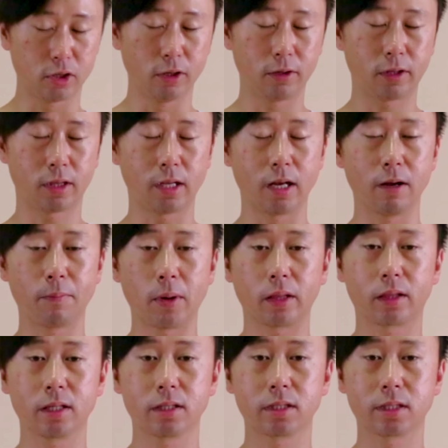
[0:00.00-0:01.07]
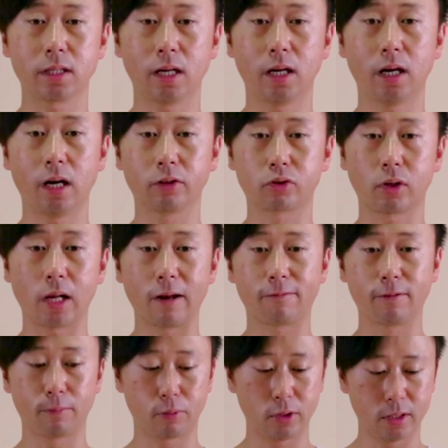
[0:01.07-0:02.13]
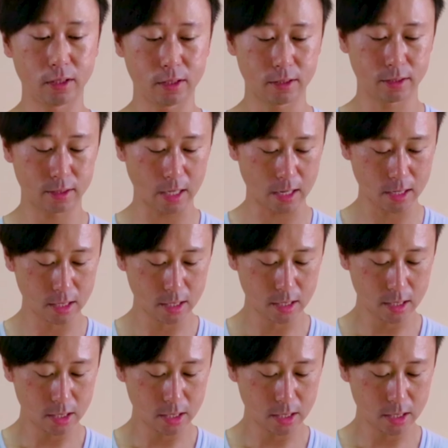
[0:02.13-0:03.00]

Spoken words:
good thing about this ultralight footprint is that